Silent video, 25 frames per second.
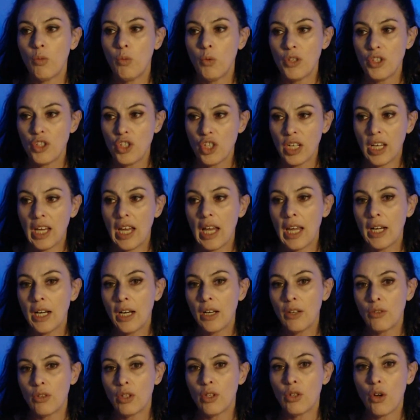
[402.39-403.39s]
which again
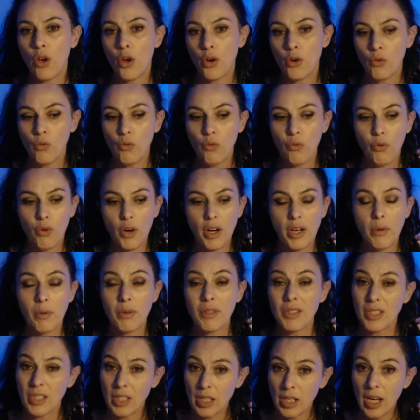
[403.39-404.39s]
in the nodal
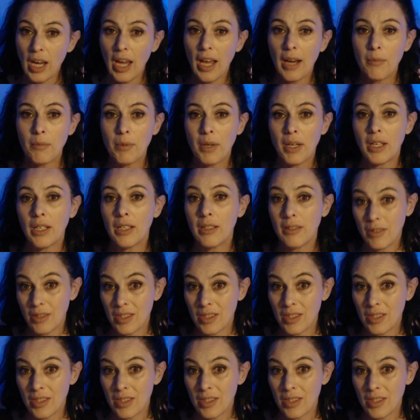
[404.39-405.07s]
frequency can be